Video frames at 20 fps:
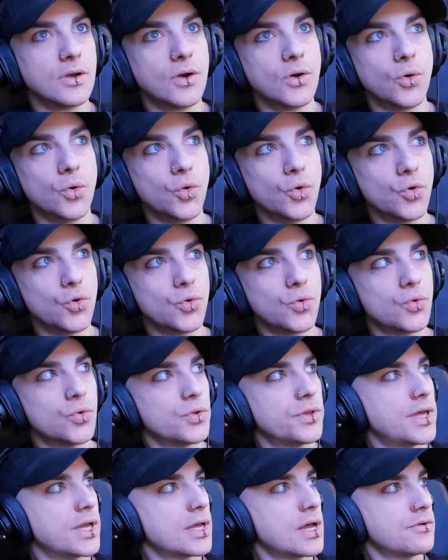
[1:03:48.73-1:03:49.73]

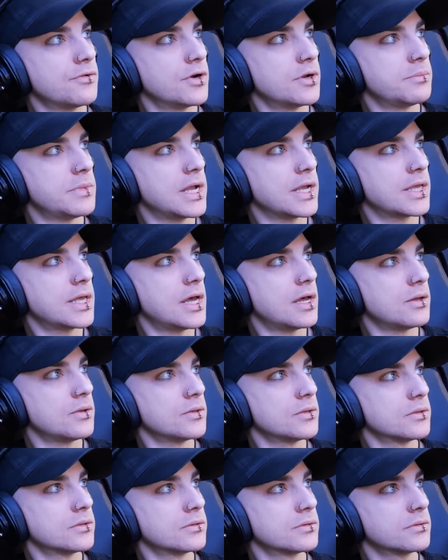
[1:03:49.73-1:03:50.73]
Ooh, they got rid of my account.
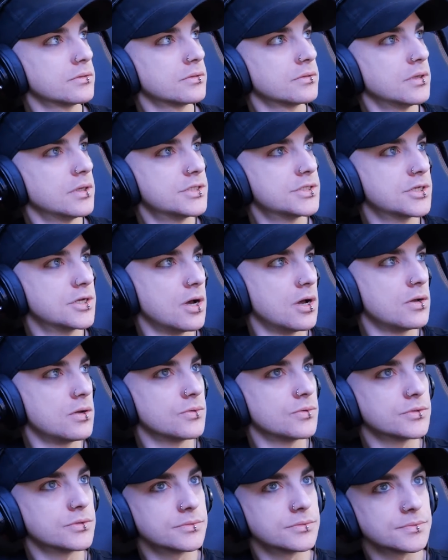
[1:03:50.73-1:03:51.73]
It's
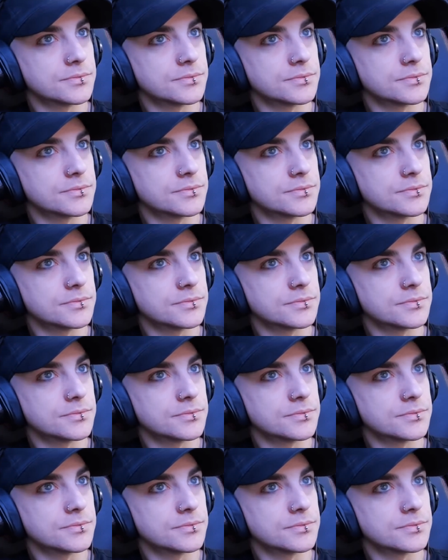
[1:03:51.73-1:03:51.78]
gone.